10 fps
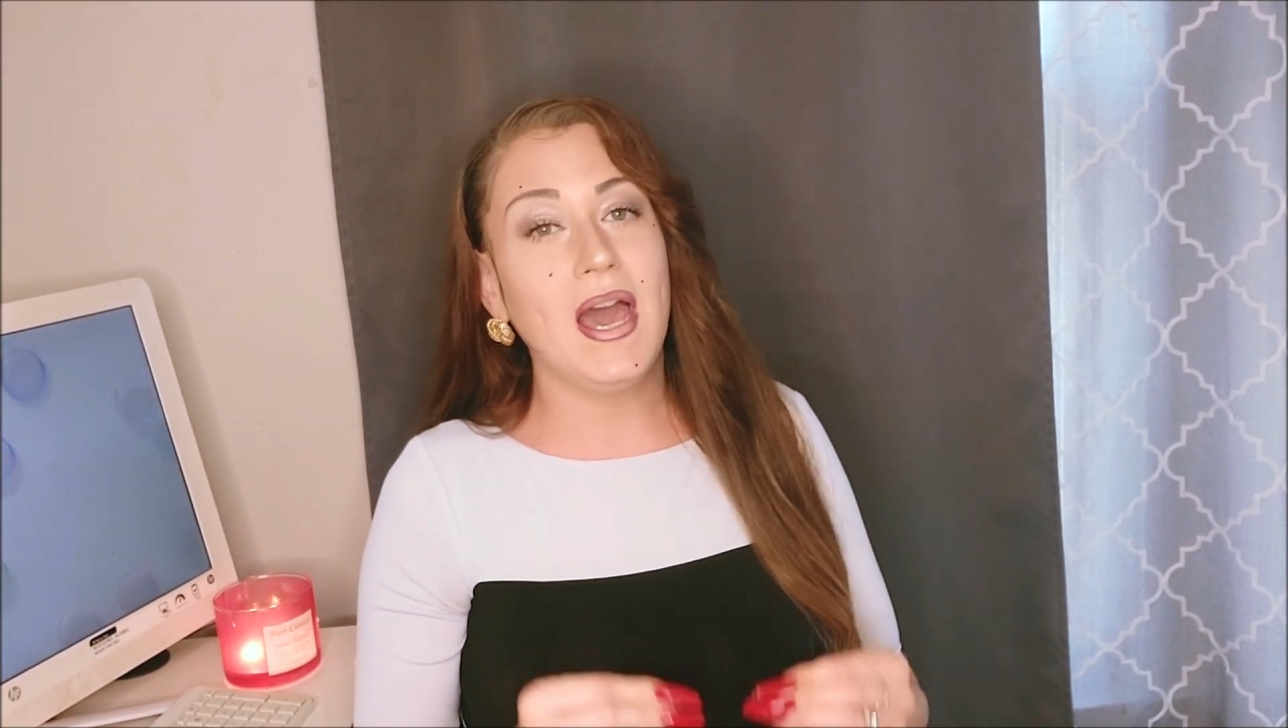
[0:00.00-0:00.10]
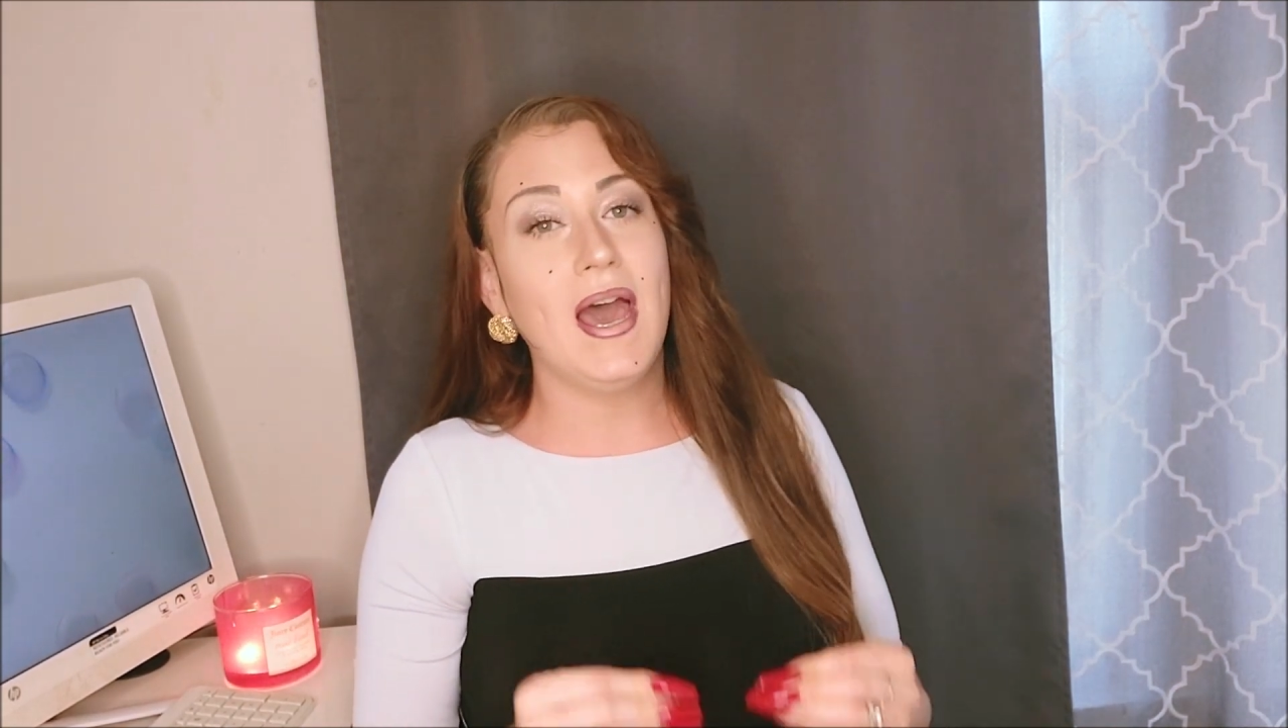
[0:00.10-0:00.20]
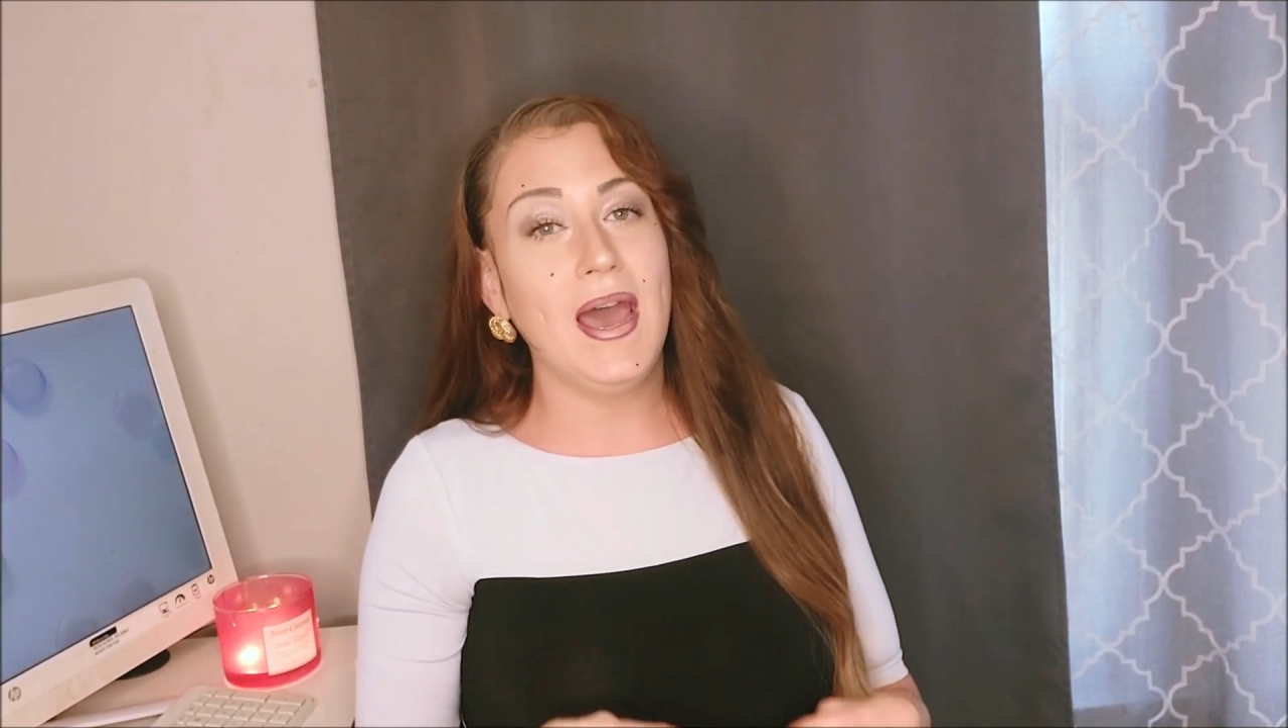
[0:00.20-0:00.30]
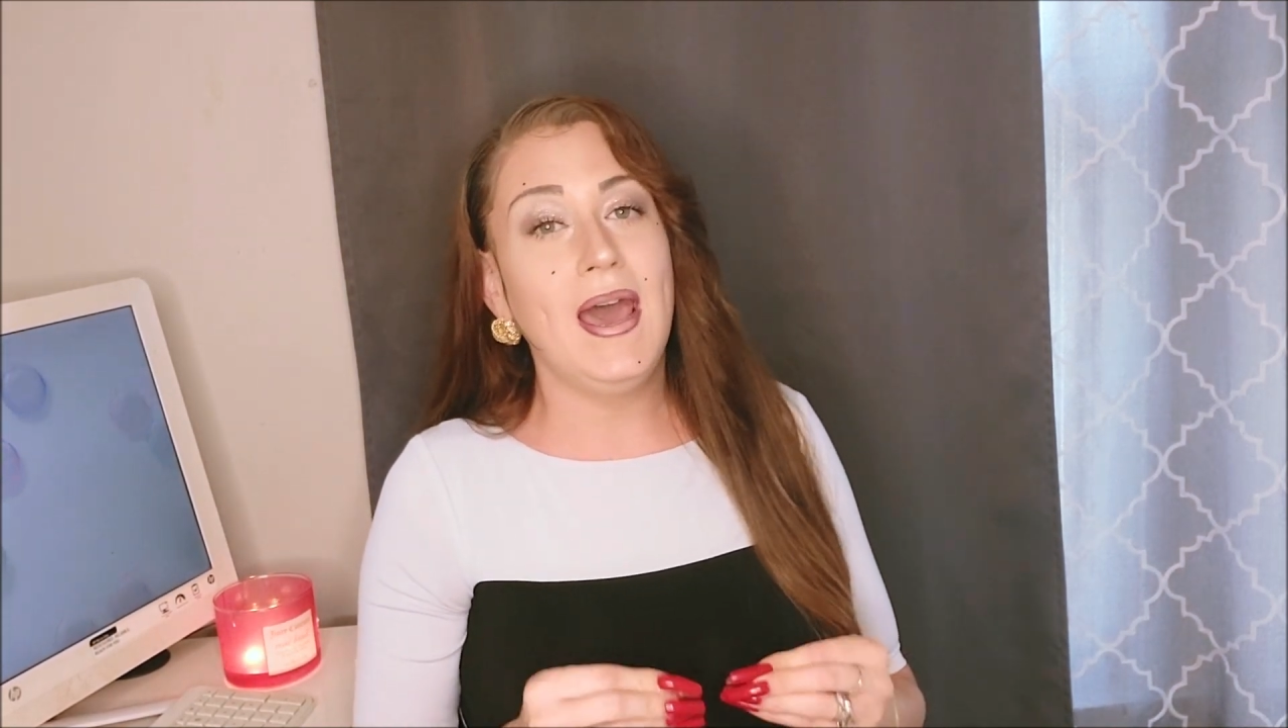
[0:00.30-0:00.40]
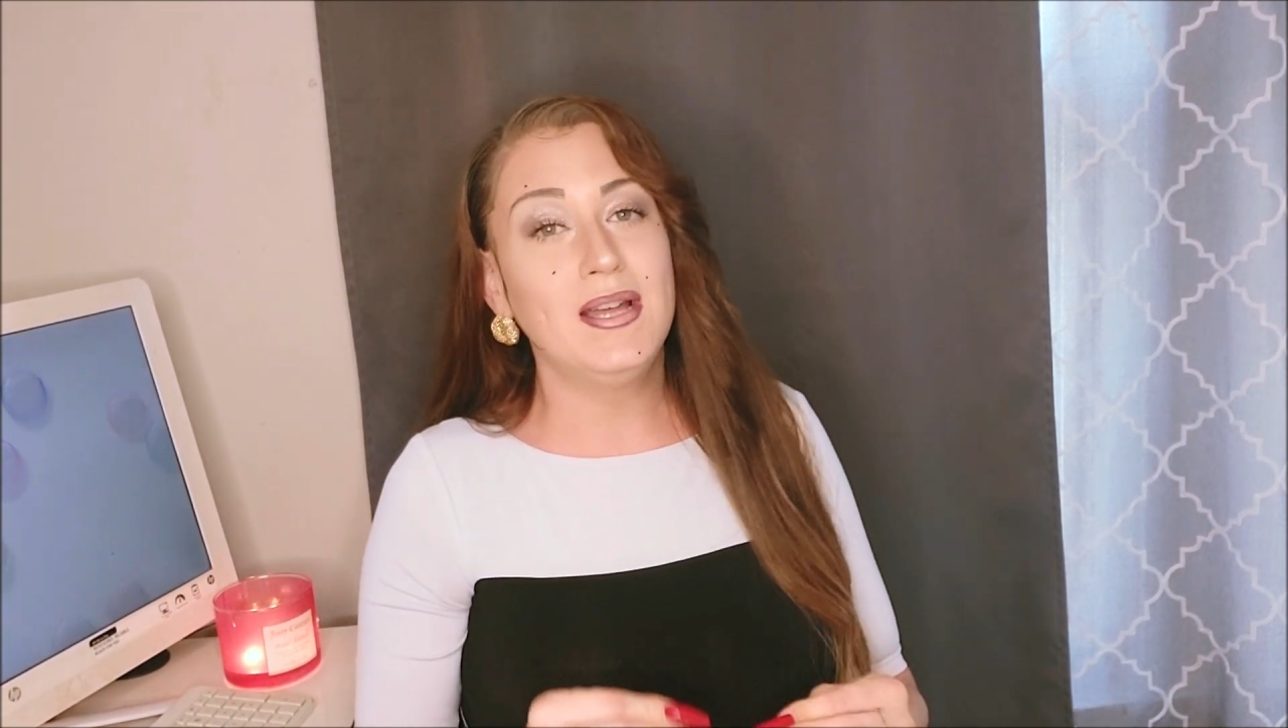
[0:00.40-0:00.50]

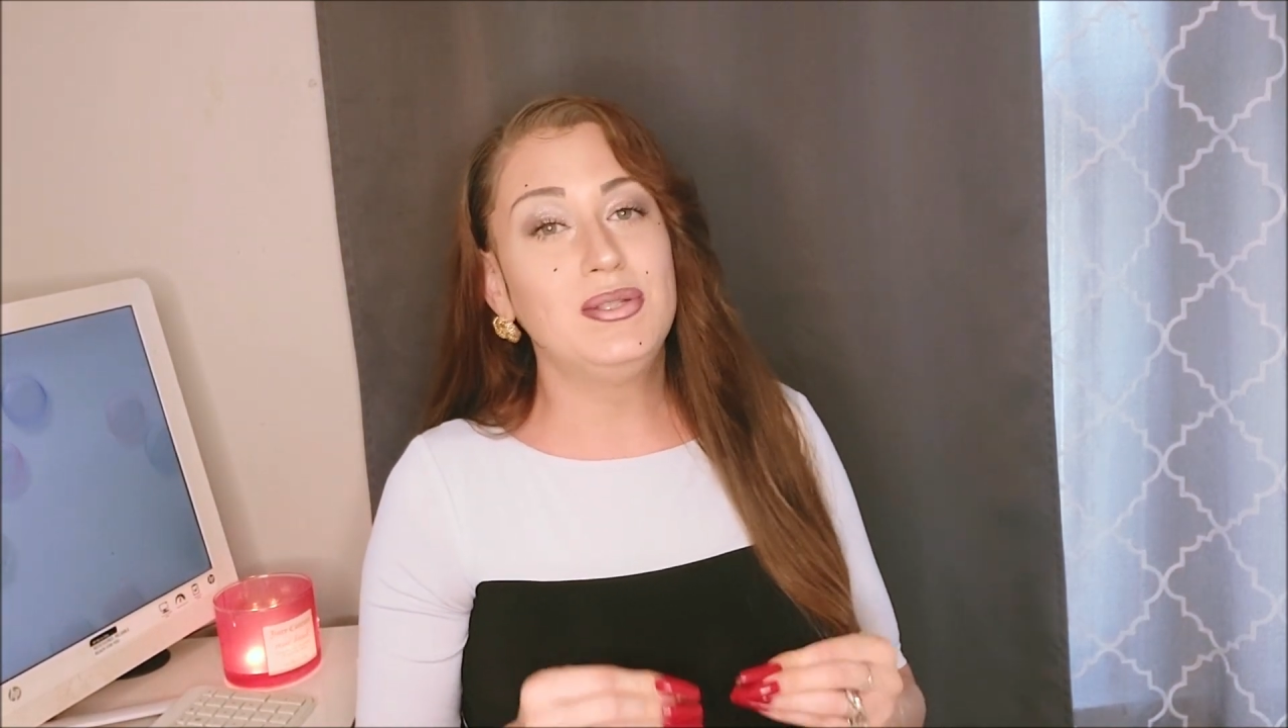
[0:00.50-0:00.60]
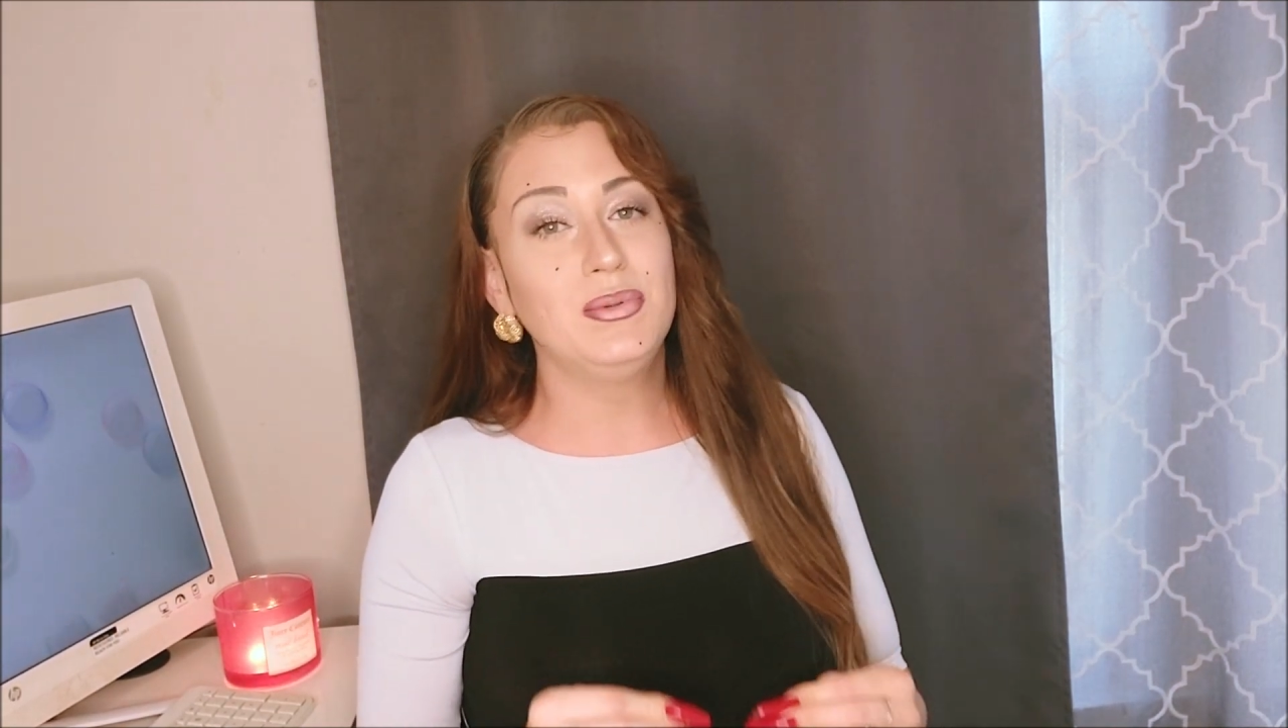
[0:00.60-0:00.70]
I had